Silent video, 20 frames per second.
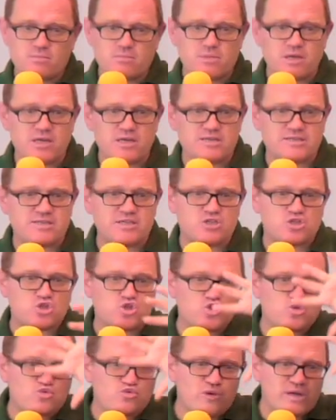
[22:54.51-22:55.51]
is this
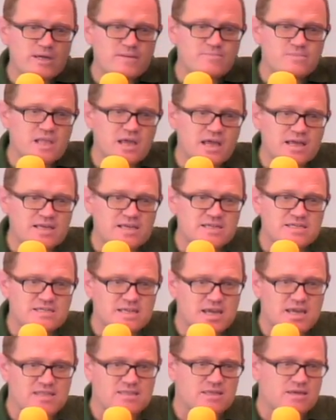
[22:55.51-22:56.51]
dreamlike
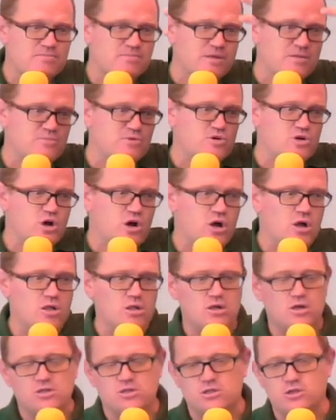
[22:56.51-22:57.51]
state that people call
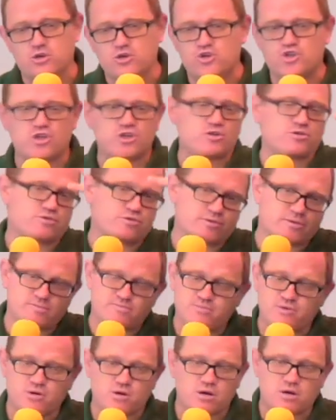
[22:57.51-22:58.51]
illusion, or they
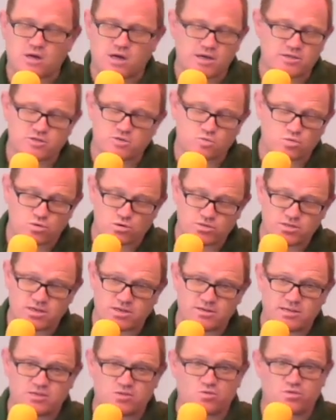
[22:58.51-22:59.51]
put all kinds of words on it.
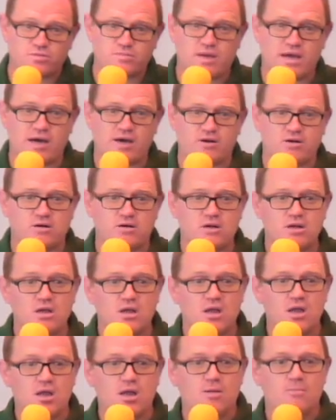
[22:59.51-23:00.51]
It doesn't really matter.
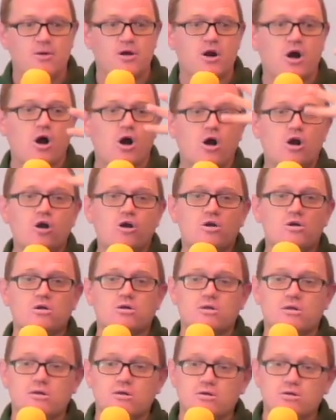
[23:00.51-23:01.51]
But our
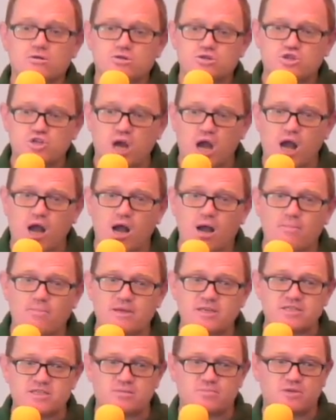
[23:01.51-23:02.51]
job
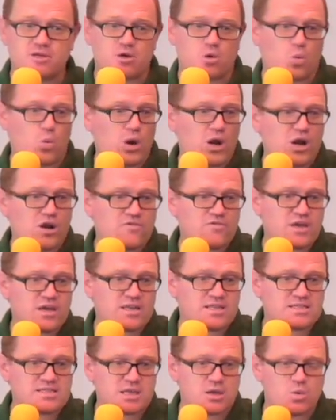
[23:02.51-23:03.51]
is to be aware of it
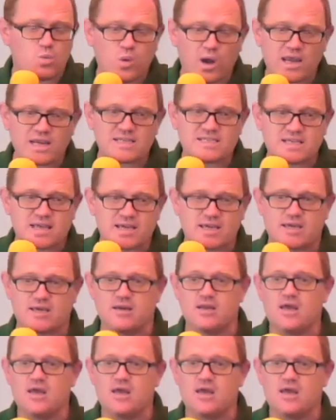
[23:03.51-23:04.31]
and say, wait a second.